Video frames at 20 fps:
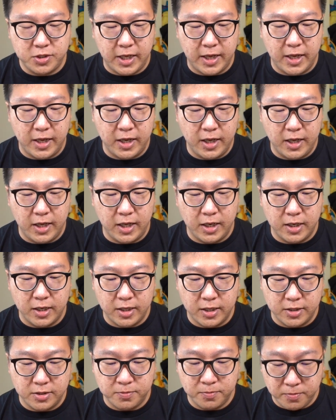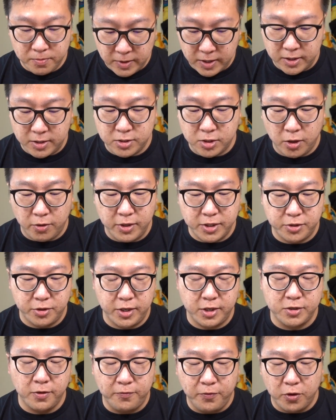stay in the, in uh, the storage
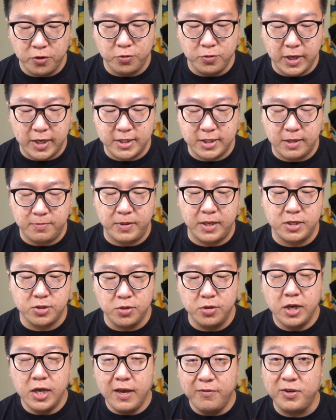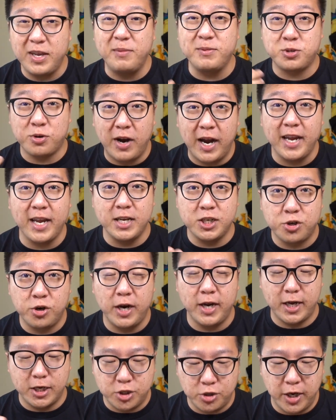already. So 429 CP. So if you keep trying and
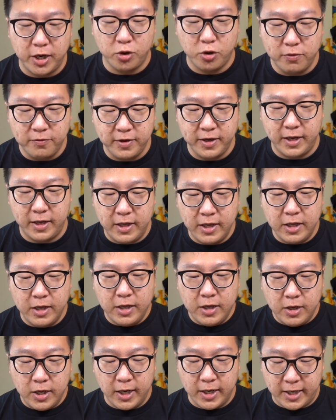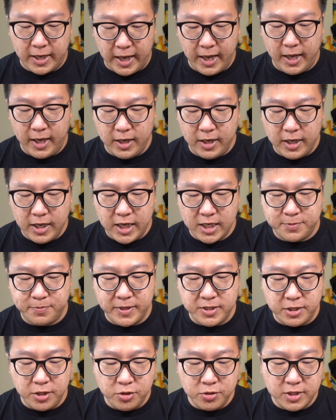trying and trying over again,
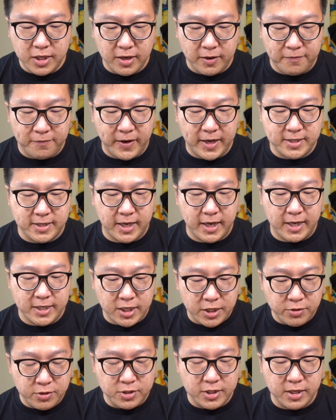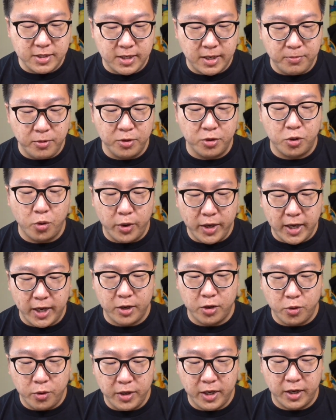especially using the fast catch, it will just keep on going
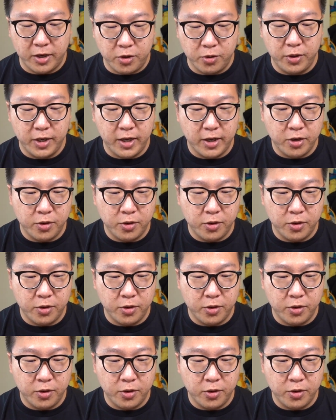and going and going